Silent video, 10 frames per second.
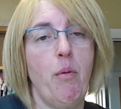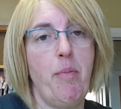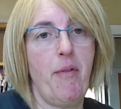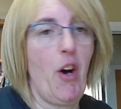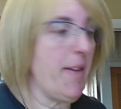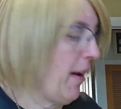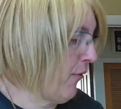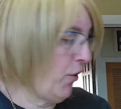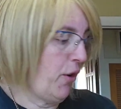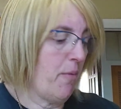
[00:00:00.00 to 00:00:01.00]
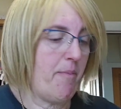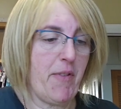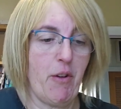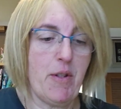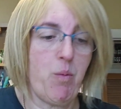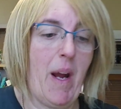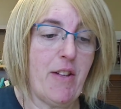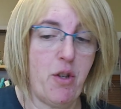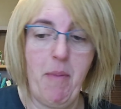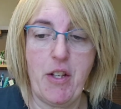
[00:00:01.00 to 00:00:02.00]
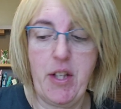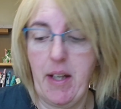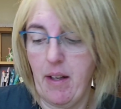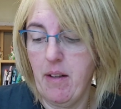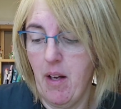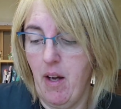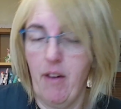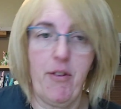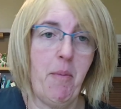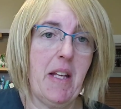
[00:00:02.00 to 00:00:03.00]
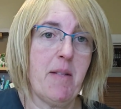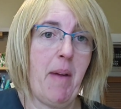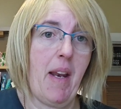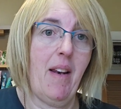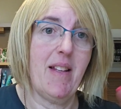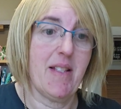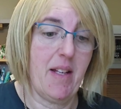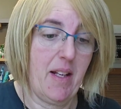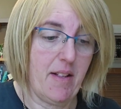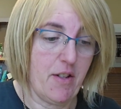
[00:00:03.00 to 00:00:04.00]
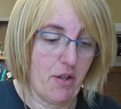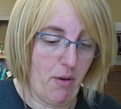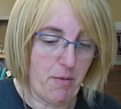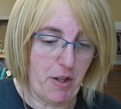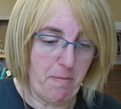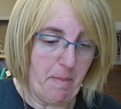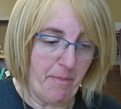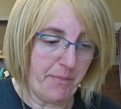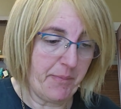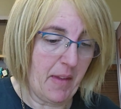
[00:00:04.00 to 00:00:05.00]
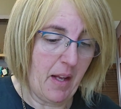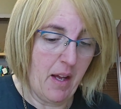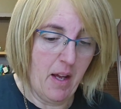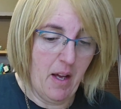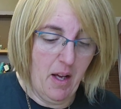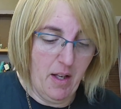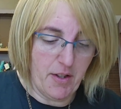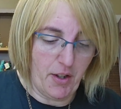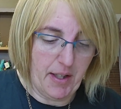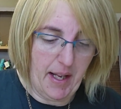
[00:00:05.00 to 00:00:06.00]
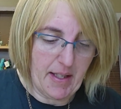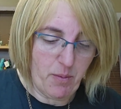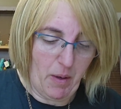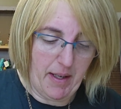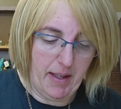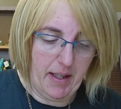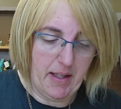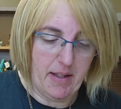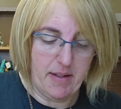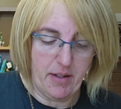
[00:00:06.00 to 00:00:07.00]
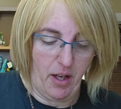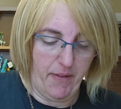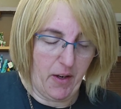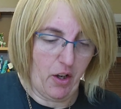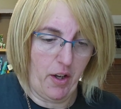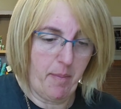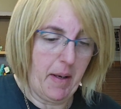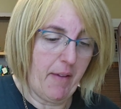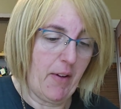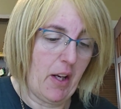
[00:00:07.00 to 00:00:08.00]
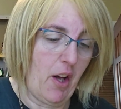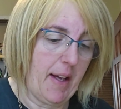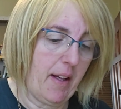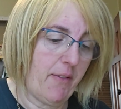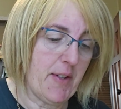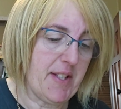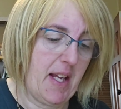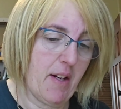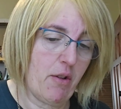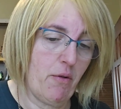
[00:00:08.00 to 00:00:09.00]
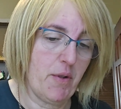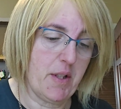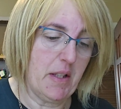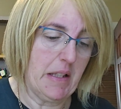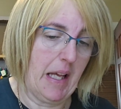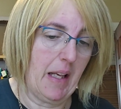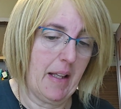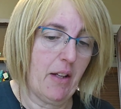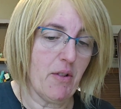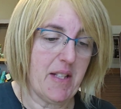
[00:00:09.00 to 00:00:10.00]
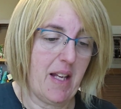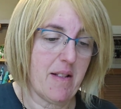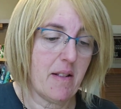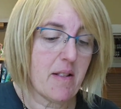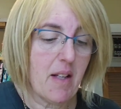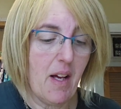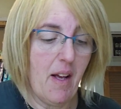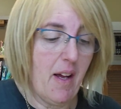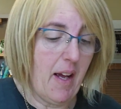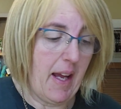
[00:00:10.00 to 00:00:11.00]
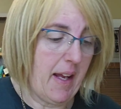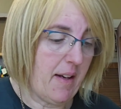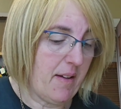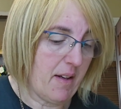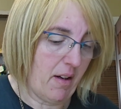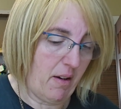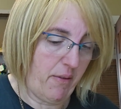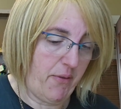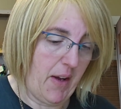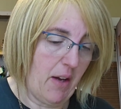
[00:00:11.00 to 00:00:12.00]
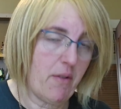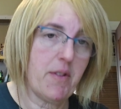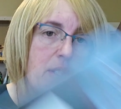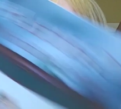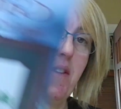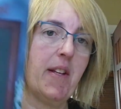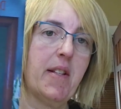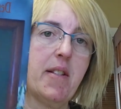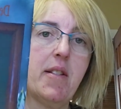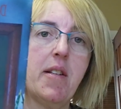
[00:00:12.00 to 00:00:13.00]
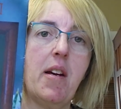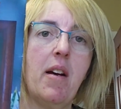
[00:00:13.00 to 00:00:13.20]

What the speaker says: provide that for you. There is way too much here for me to be able to list it in the description. So the next one is, I've got a bit of a liking for Santa Clauses lately, or Santas, and I found this